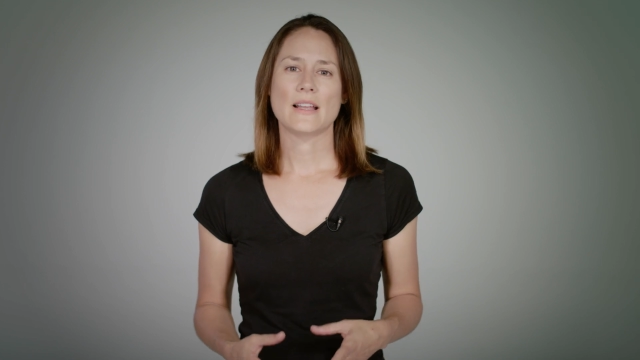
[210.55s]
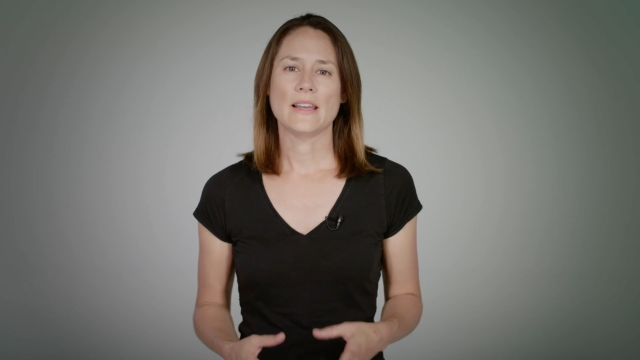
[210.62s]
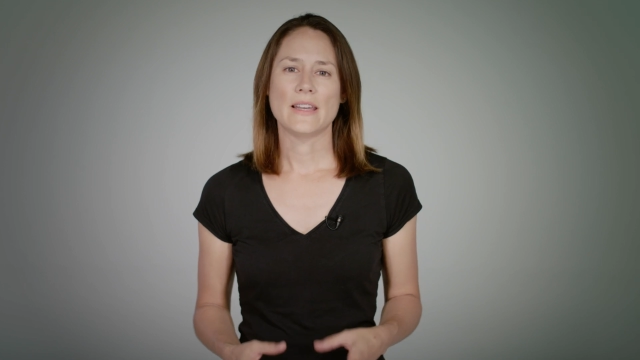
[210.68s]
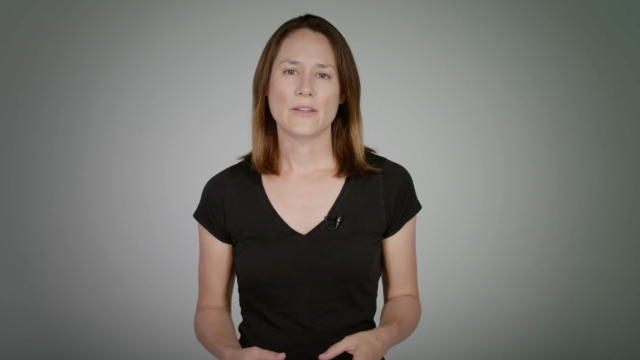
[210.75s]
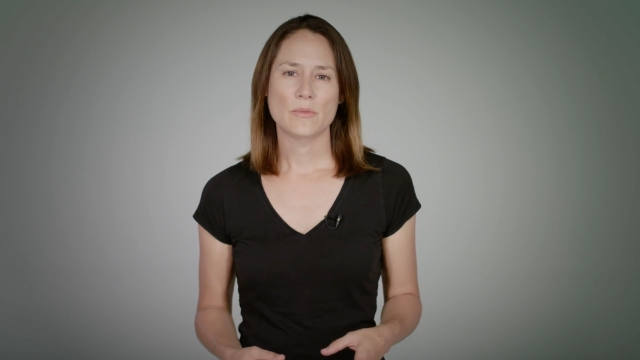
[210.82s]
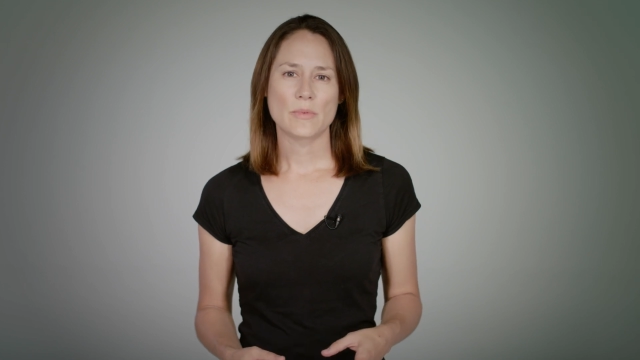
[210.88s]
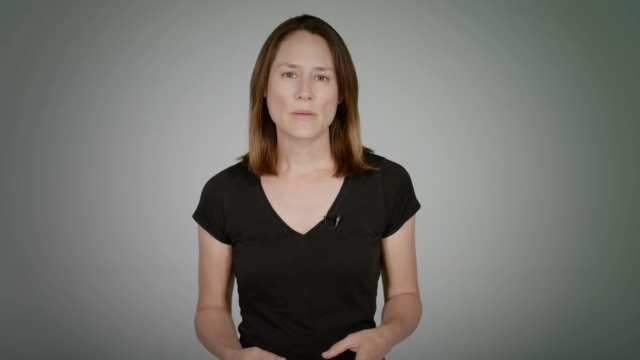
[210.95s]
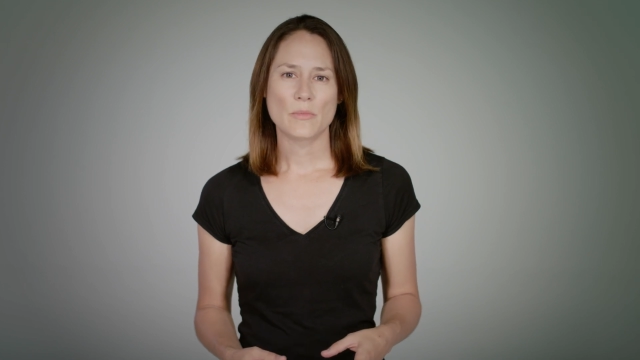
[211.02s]
a
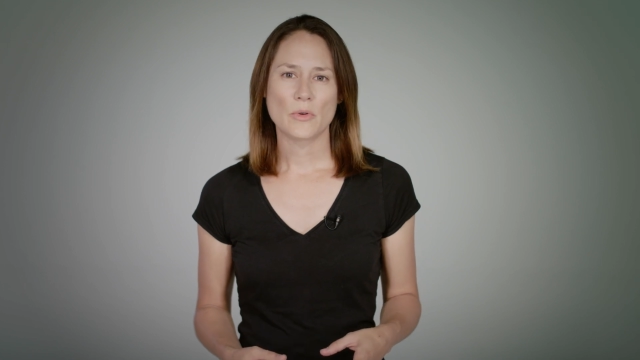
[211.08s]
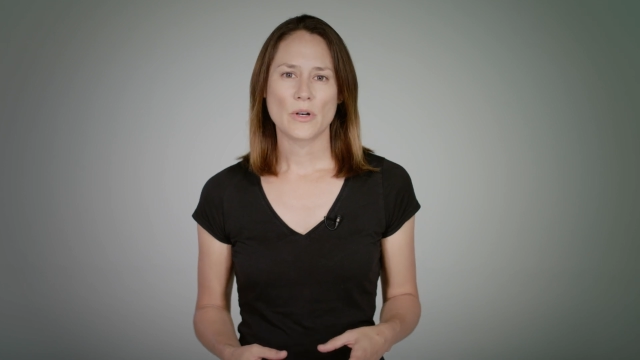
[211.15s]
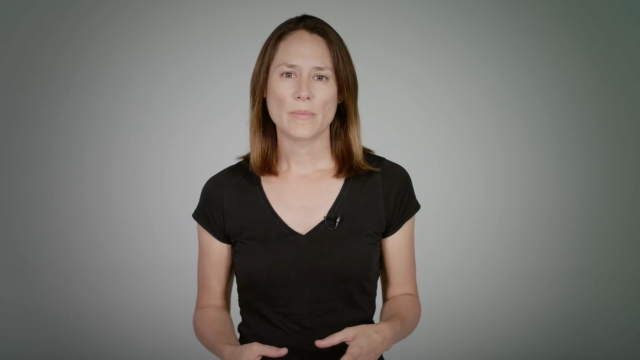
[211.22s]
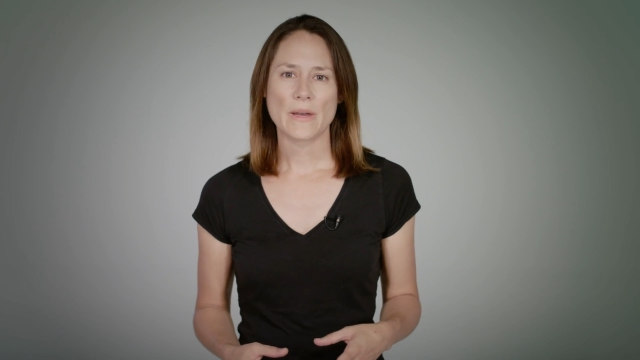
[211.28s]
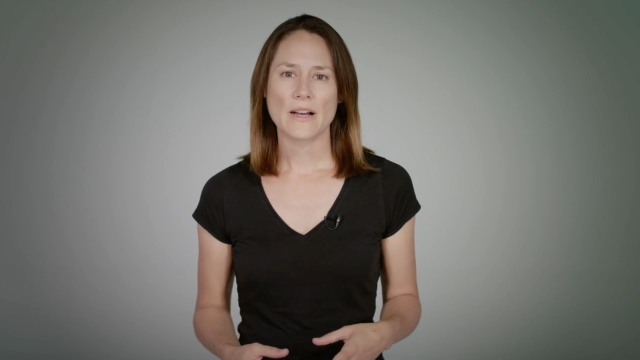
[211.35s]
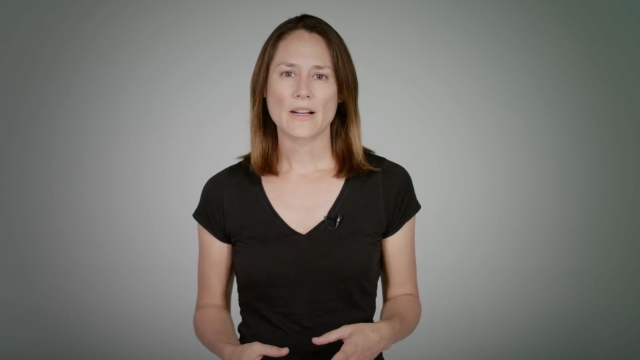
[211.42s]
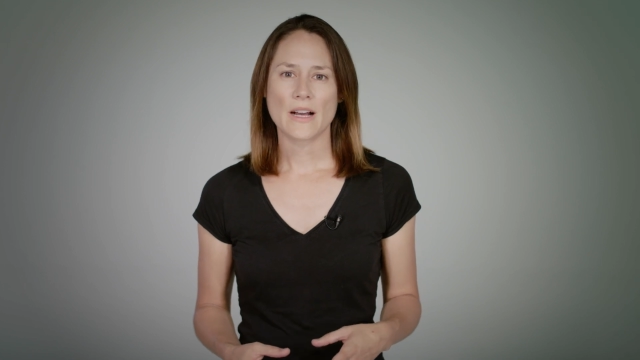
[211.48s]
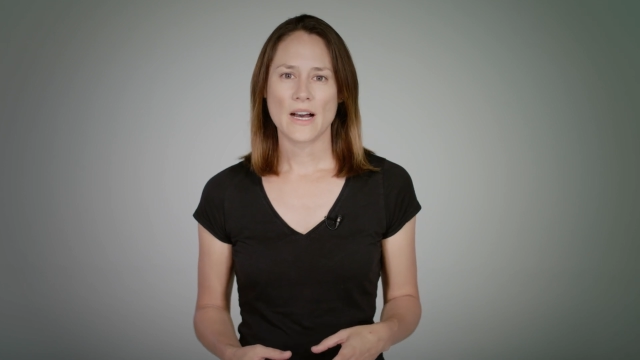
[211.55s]
little bit more
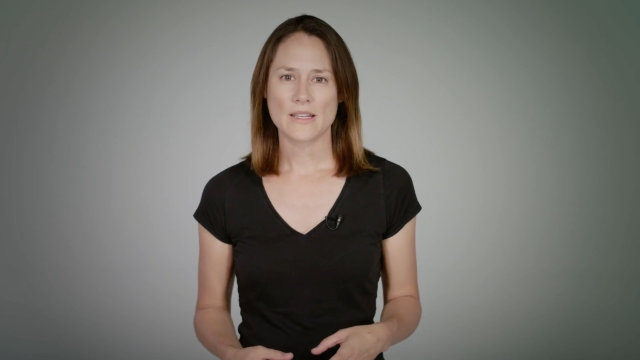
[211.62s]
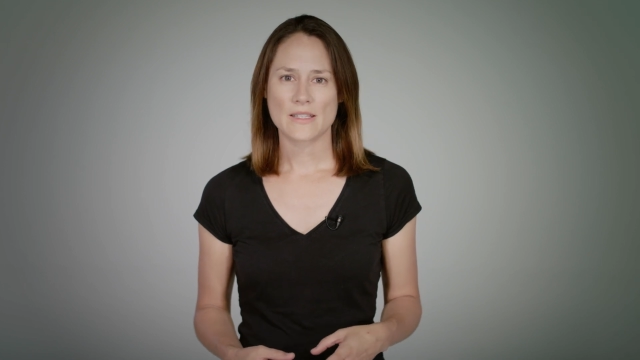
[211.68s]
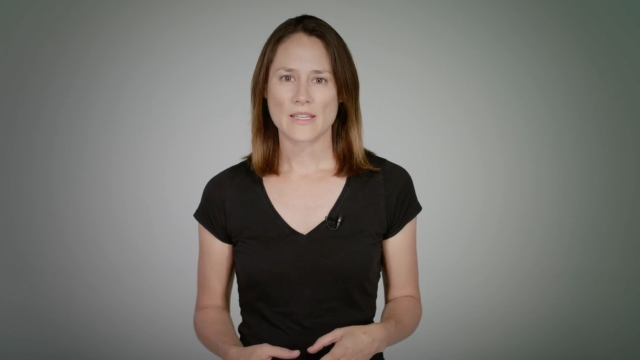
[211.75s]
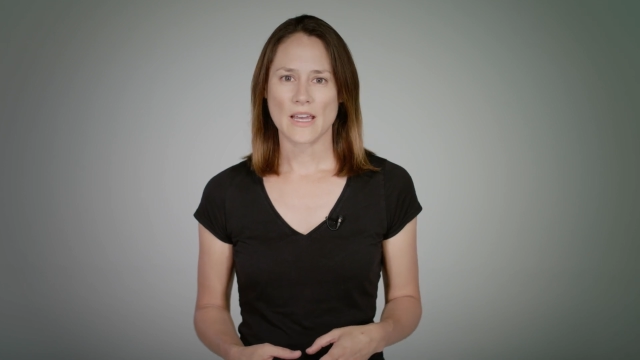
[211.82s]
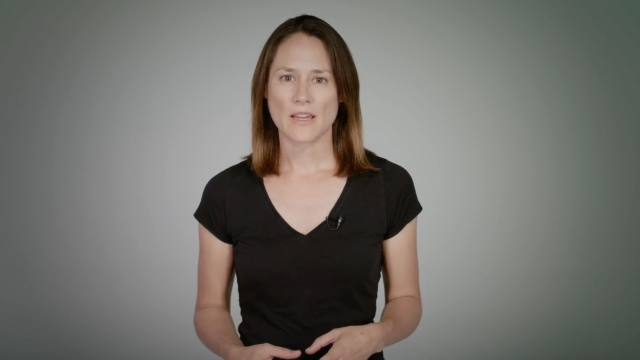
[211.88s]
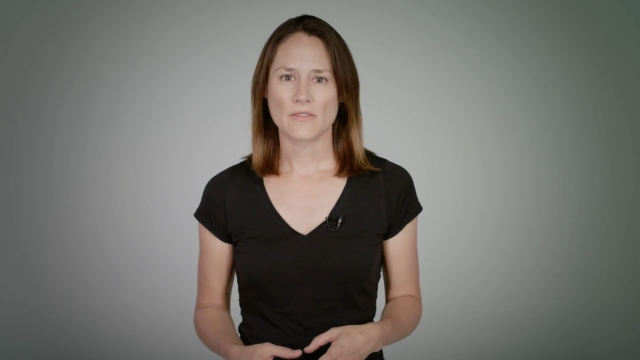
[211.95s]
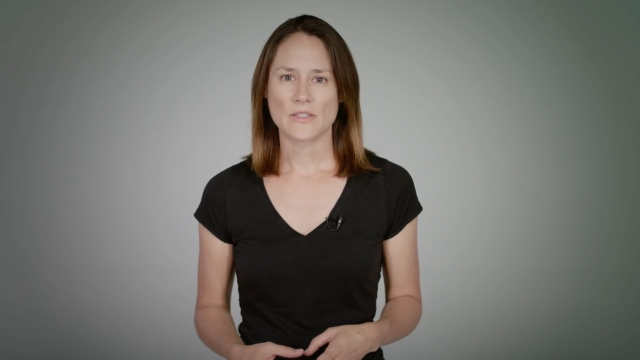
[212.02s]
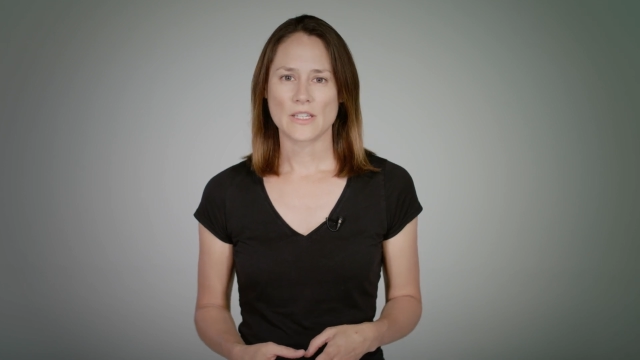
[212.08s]
about car
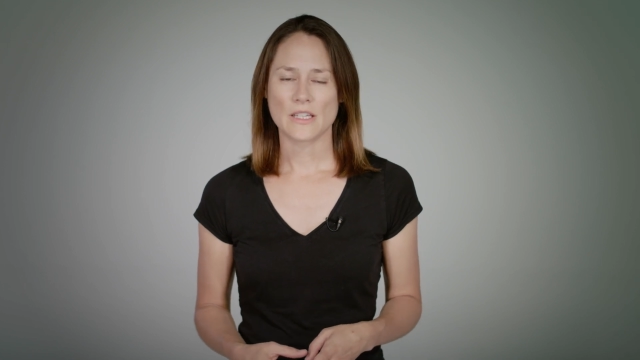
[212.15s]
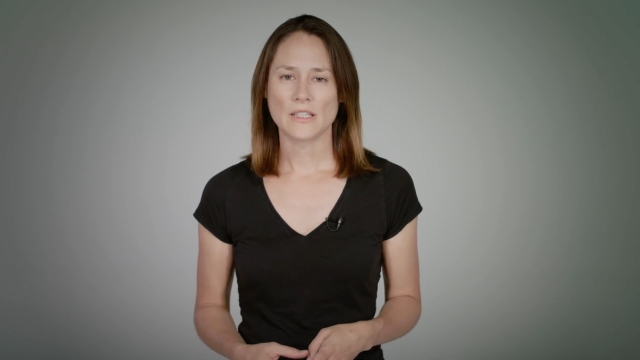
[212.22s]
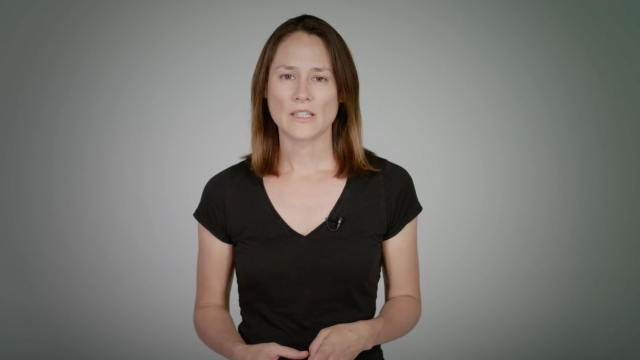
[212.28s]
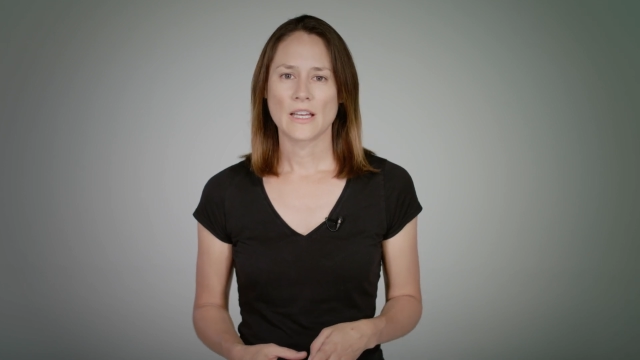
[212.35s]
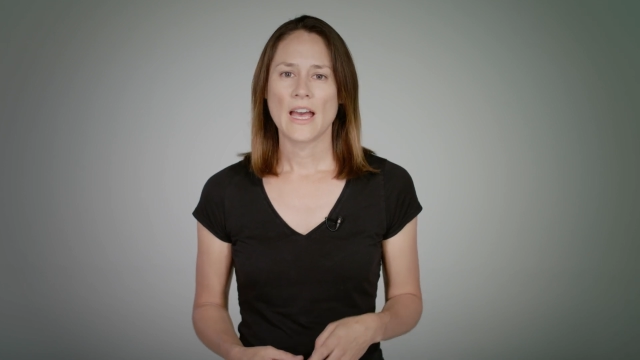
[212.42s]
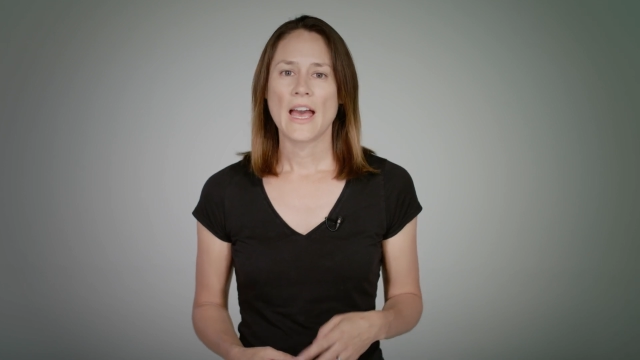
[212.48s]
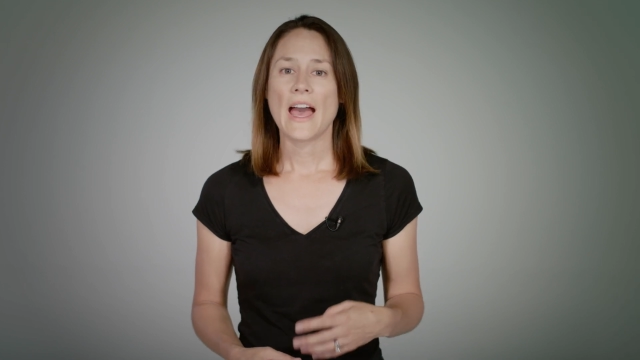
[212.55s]
safety